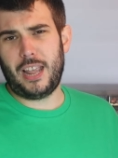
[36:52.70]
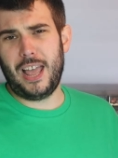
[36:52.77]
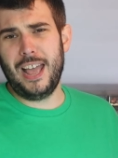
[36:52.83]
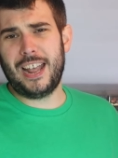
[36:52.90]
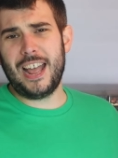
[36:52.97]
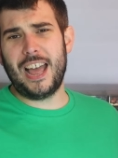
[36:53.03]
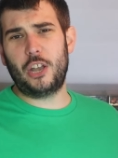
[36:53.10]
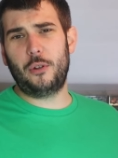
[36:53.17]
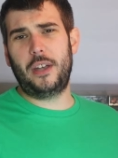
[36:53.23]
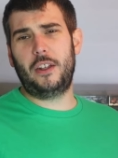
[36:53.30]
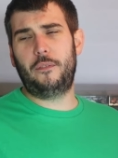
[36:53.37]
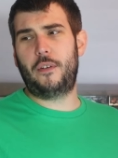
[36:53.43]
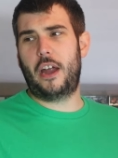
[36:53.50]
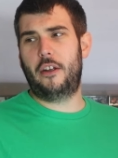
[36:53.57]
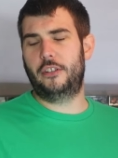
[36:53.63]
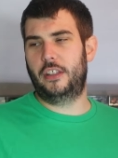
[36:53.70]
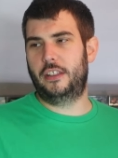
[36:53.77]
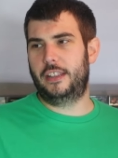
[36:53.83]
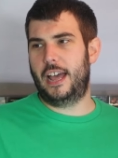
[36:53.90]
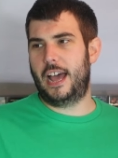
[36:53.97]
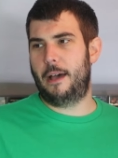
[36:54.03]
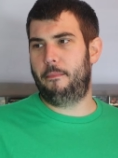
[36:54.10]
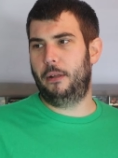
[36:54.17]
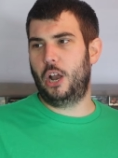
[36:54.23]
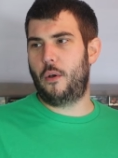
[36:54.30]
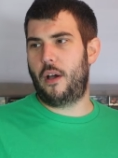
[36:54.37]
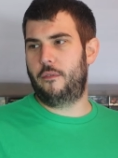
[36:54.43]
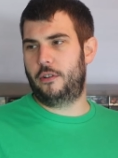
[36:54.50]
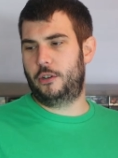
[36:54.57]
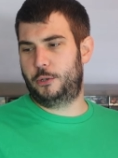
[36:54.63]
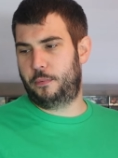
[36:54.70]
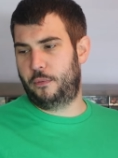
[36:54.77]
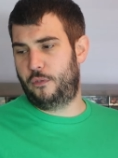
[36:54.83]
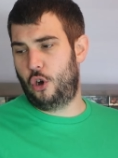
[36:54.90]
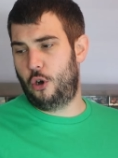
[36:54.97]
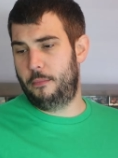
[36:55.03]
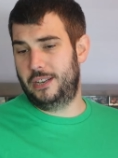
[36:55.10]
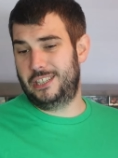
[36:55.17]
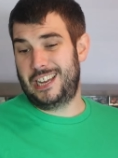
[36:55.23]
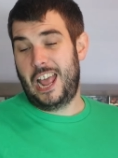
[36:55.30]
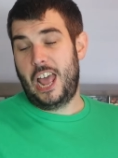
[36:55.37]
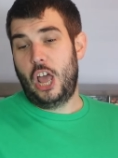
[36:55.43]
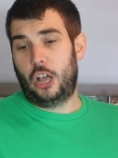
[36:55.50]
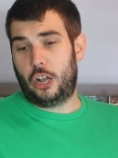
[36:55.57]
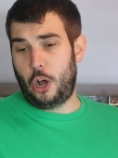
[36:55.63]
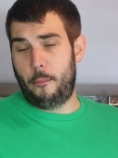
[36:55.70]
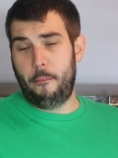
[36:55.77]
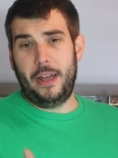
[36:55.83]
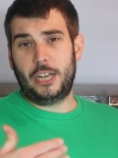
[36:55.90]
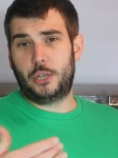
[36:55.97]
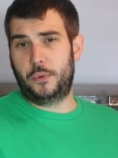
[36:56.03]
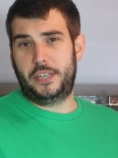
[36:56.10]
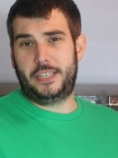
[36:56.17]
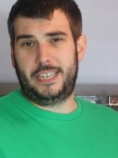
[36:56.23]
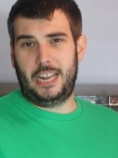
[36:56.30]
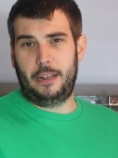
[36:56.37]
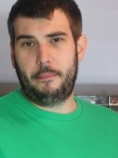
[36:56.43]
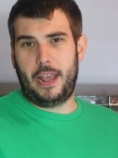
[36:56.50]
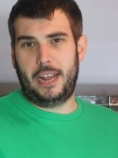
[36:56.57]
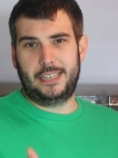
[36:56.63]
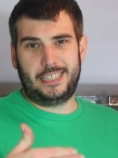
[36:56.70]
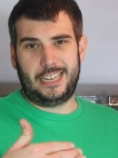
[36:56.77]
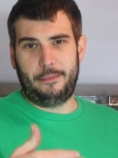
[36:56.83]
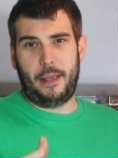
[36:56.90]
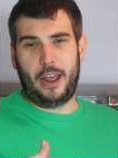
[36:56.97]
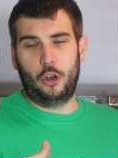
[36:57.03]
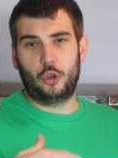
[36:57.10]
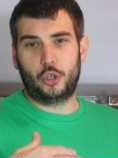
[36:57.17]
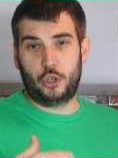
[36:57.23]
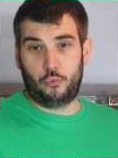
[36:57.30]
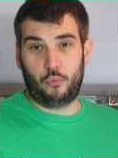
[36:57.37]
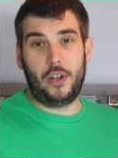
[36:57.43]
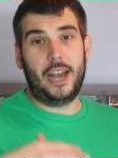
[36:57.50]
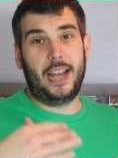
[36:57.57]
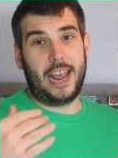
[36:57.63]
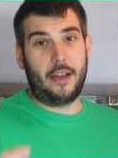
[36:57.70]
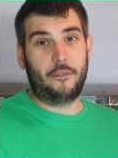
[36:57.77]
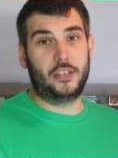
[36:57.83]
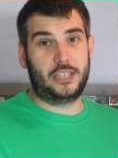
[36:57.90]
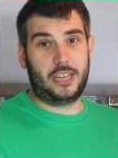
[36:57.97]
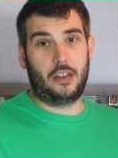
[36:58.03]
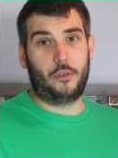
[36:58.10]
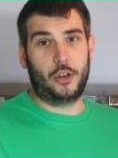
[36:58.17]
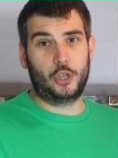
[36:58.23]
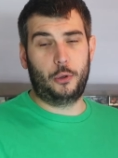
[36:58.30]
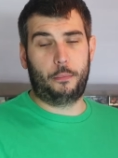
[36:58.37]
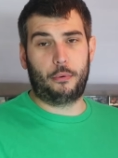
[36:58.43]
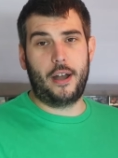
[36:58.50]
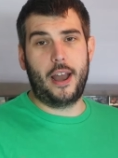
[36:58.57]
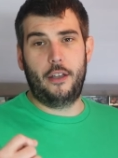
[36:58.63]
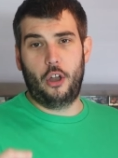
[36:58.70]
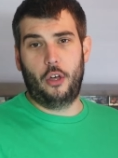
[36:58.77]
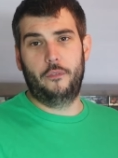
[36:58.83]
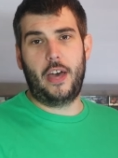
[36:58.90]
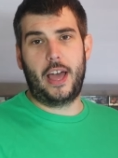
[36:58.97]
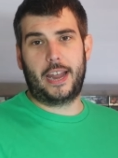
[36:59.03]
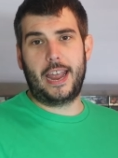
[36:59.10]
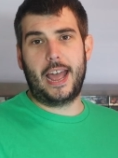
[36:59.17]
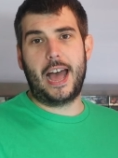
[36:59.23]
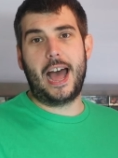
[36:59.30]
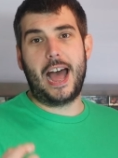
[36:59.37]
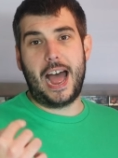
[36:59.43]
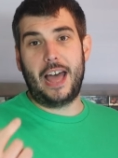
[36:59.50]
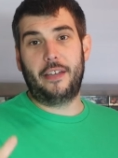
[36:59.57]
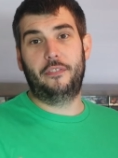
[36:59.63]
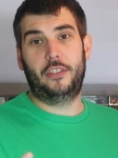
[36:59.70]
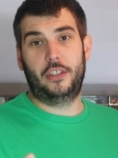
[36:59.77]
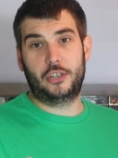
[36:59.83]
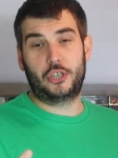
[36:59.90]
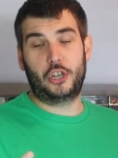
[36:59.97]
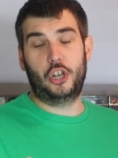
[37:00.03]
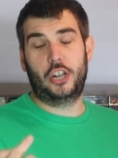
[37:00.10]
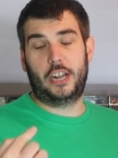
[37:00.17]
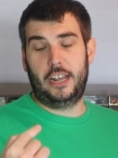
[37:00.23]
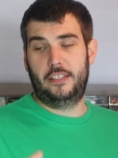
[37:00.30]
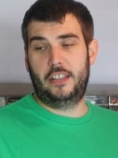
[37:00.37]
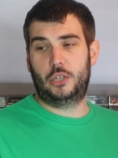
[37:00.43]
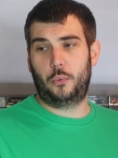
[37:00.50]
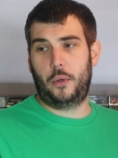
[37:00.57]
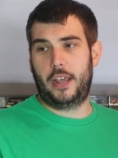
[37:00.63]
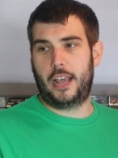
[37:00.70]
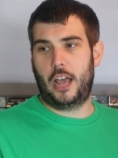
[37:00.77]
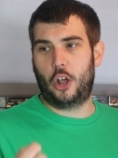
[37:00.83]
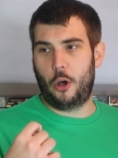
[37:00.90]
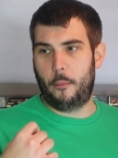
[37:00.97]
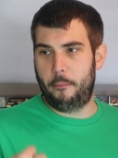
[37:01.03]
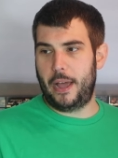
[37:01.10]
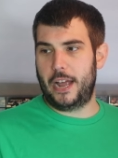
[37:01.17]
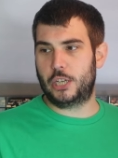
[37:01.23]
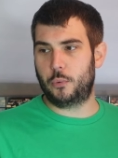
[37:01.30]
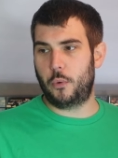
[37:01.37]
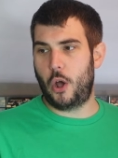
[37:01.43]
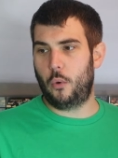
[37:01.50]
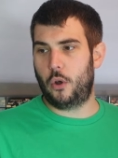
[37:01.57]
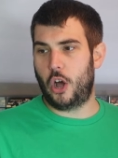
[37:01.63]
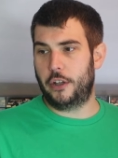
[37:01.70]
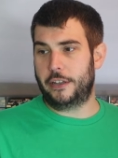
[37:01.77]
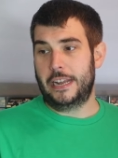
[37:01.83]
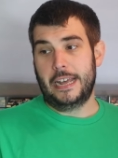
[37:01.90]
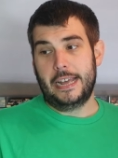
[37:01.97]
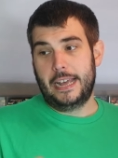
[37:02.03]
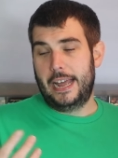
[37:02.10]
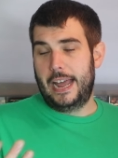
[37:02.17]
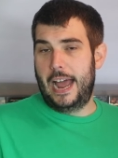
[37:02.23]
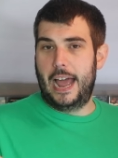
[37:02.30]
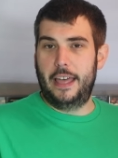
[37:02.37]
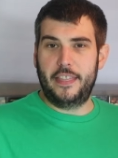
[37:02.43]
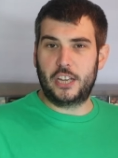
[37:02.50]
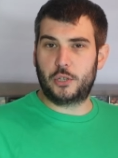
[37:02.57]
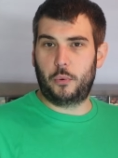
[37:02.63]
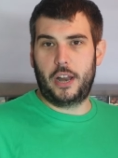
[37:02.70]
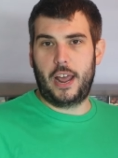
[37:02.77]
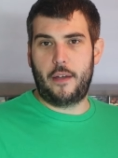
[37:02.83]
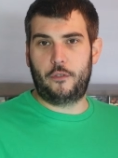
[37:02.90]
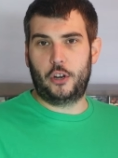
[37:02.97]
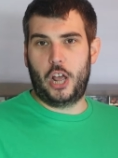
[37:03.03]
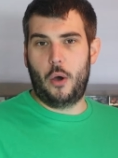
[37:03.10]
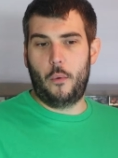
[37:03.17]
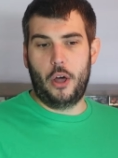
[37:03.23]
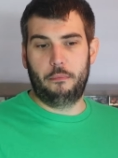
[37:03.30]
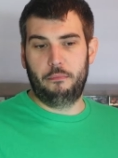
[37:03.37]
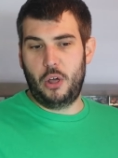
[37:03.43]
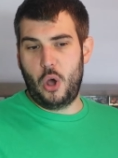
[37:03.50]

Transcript: I can't do any fairer than that. Below average performance. Compared to his teammate looked to really have a serious upper end on that car and the circuit this weekend compared to Ocon. And that's what I have to go on.